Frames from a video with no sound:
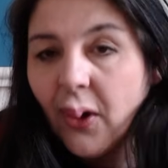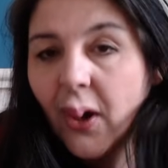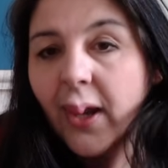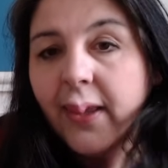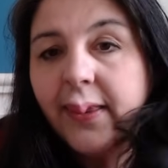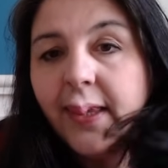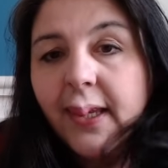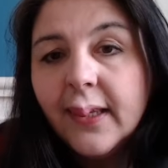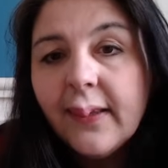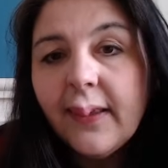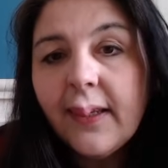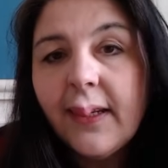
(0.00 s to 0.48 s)
I
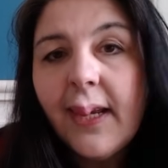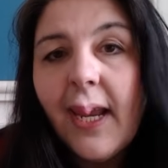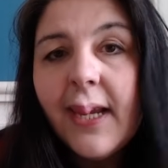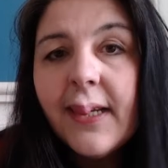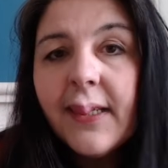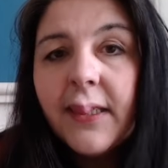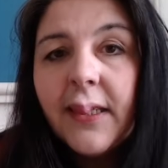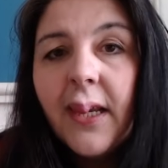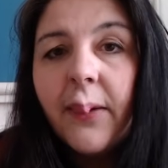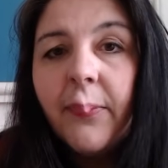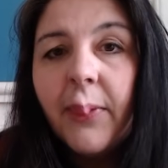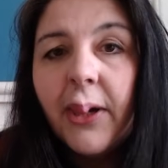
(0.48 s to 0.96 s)
think the
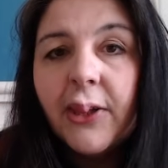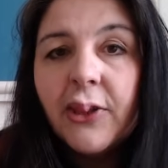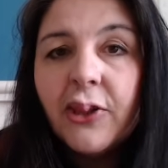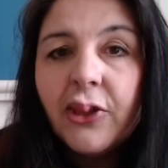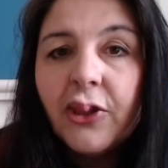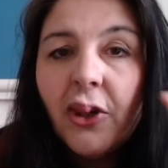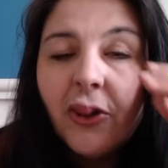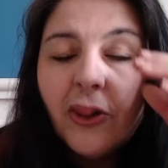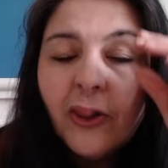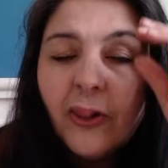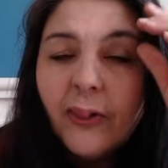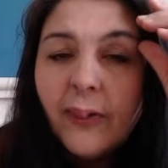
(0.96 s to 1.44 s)
next time I
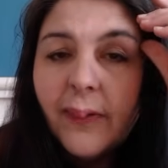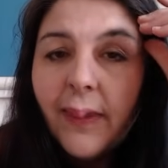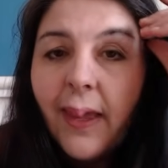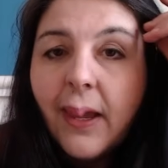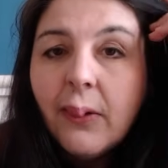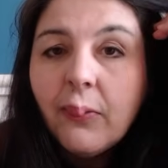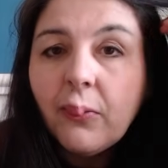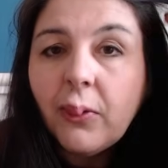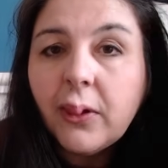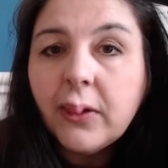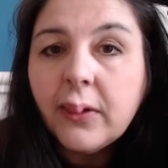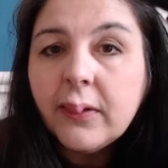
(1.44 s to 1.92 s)
show you
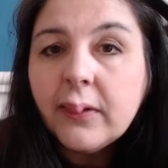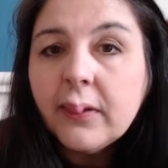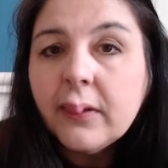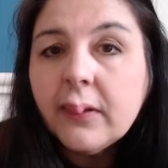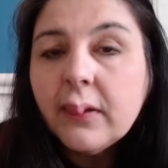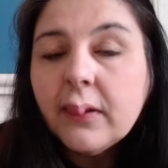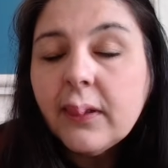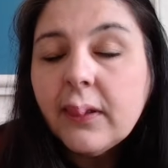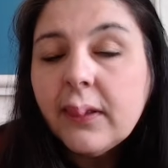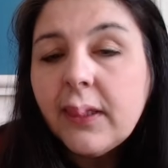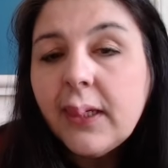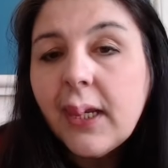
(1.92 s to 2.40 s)
that one,
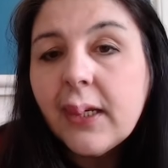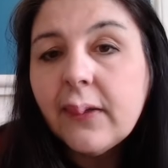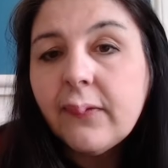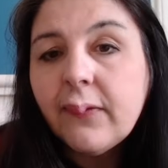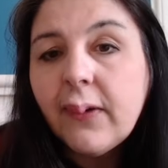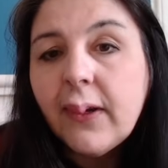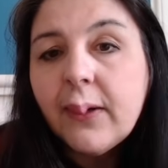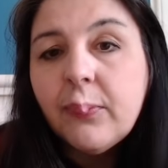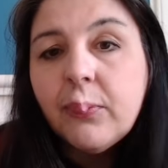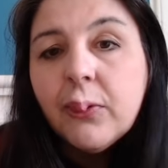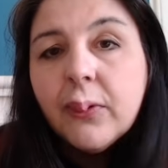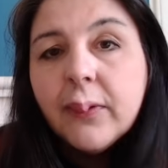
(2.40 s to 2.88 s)
the end of
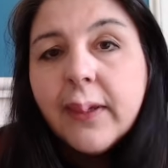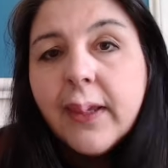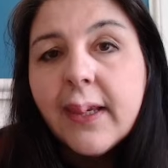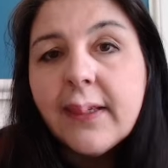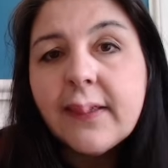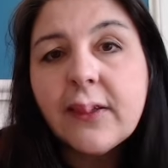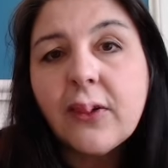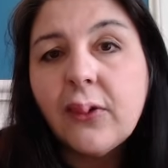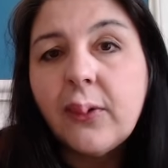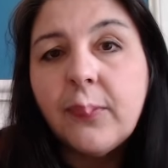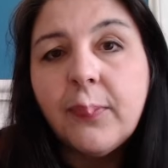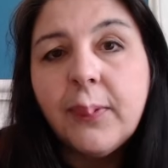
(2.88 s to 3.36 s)
April,
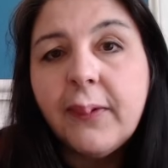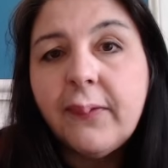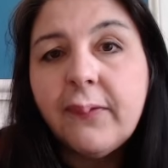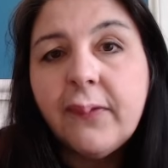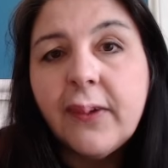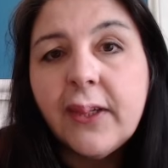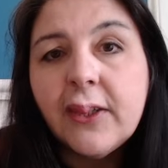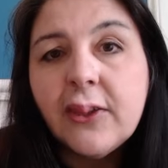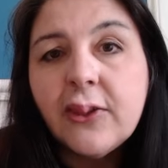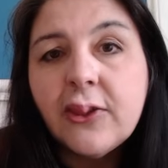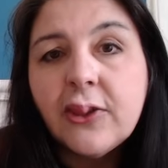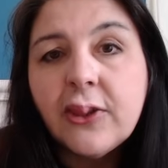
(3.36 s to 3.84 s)
that's going to be
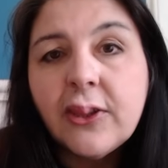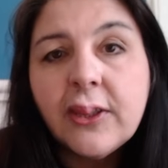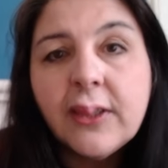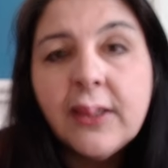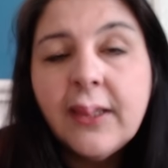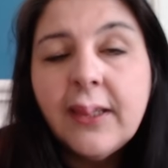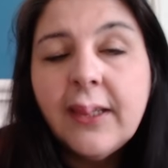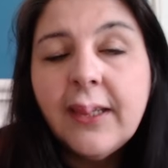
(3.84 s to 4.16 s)
finished.